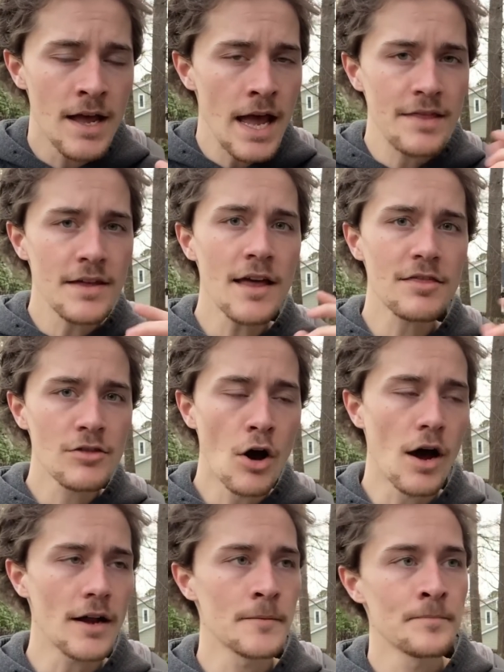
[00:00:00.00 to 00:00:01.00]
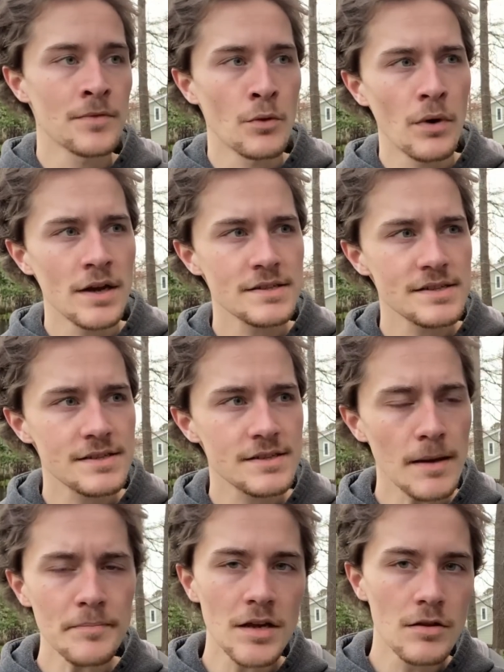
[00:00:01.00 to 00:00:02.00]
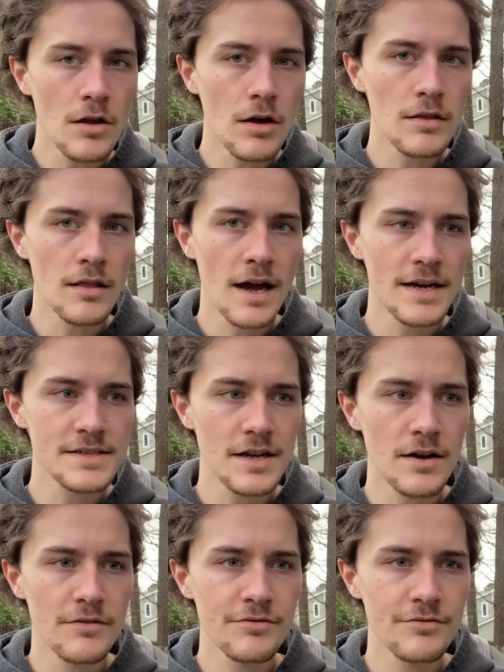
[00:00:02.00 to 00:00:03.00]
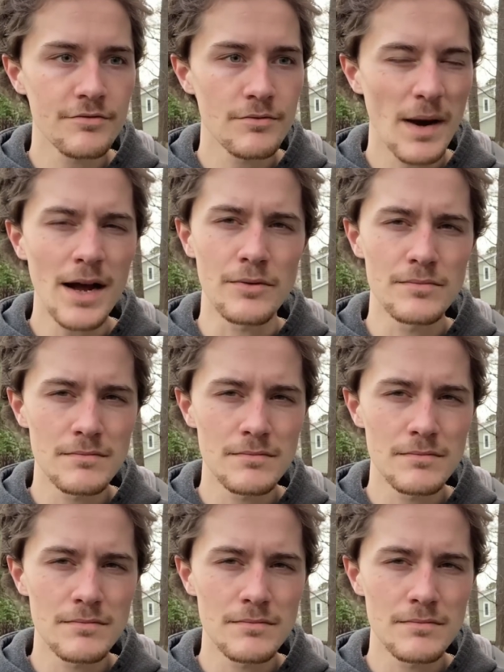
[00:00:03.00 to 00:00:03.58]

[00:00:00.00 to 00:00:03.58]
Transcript: and that thought was something along the lines of, wow,